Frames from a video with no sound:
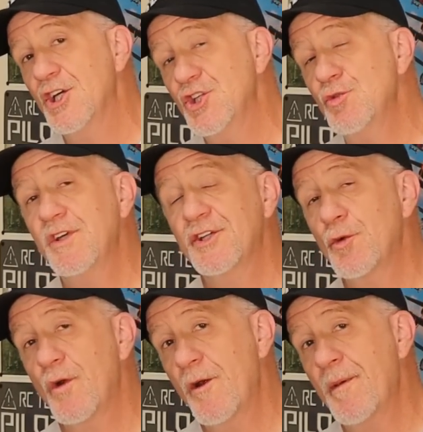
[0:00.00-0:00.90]
You can get the
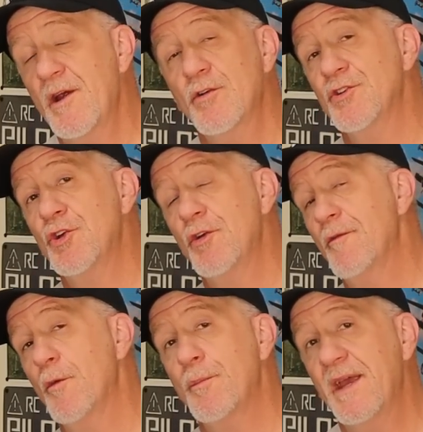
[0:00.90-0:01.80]
Rare Bear in 2
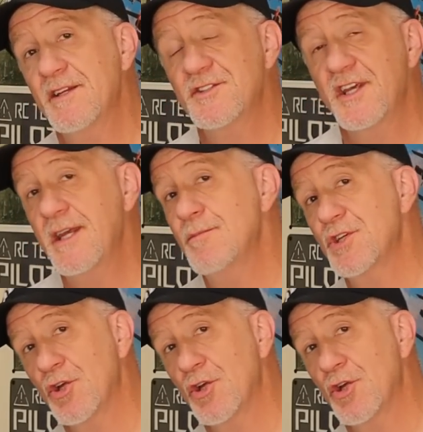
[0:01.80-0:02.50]
different paint schemes,